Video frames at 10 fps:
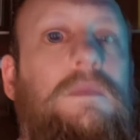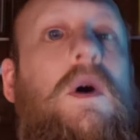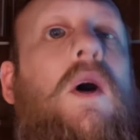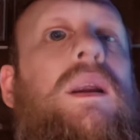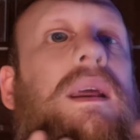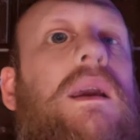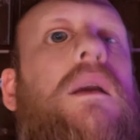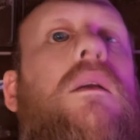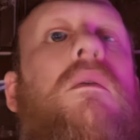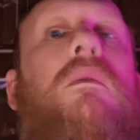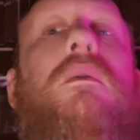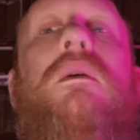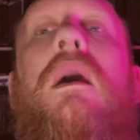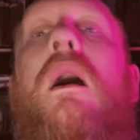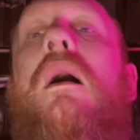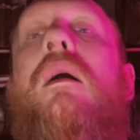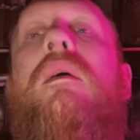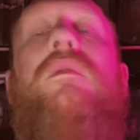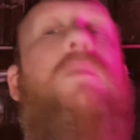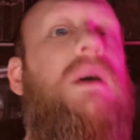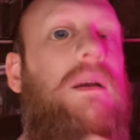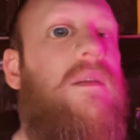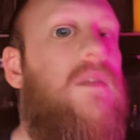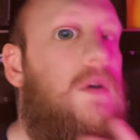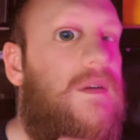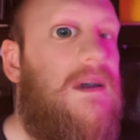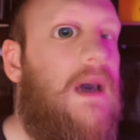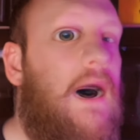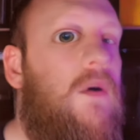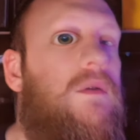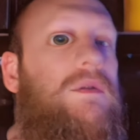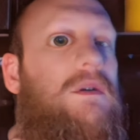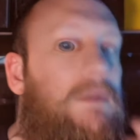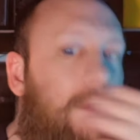I need to get this beard sorted out